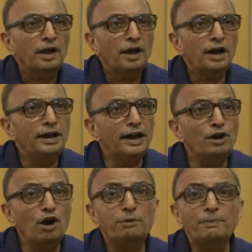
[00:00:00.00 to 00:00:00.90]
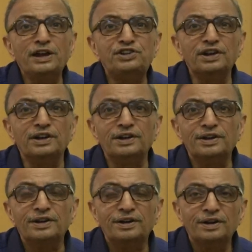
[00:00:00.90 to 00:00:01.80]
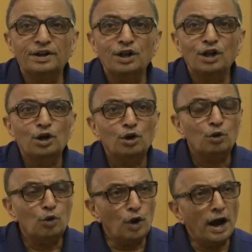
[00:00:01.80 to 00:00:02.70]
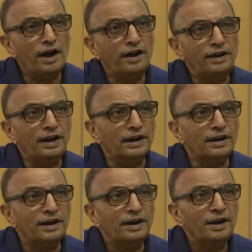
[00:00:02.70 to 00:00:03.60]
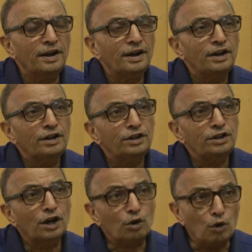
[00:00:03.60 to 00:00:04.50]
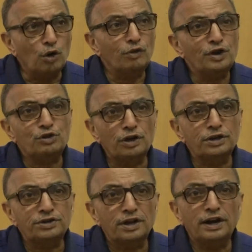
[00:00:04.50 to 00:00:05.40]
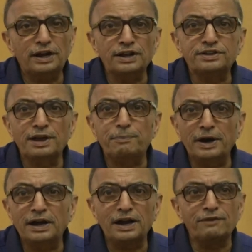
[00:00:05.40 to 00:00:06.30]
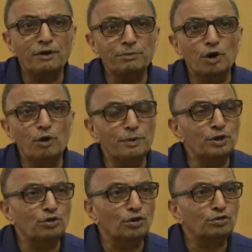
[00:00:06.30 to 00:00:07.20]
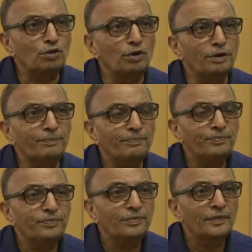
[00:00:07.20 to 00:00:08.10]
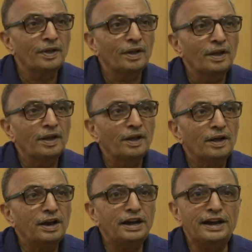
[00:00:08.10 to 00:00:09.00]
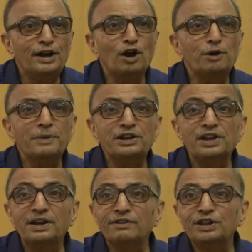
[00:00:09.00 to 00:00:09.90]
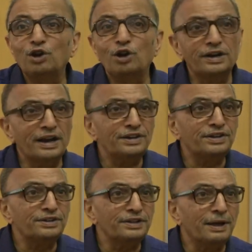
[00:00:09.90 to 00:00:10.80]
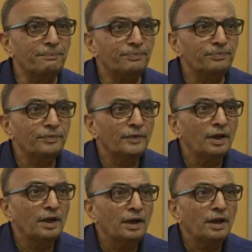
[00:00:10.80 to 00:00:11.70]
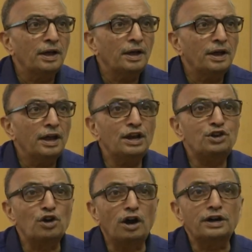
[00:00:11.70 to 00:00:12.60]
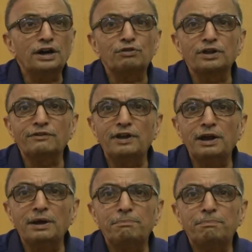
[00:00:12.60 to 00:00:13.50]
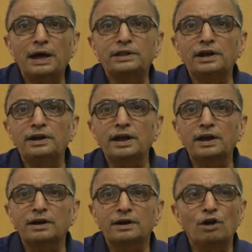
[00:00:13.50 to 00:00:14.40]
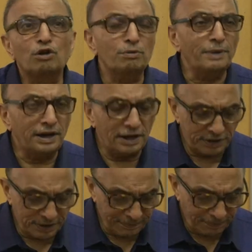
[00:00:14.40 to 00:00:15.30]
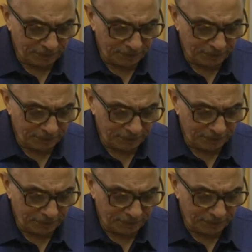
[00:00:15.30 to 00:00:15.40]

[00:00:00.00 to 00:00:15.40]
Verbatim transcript: It did not mention who had written the code which was written separately from the open source code. It did not mention even the organization's name. In short, it was a very pathetic documentation.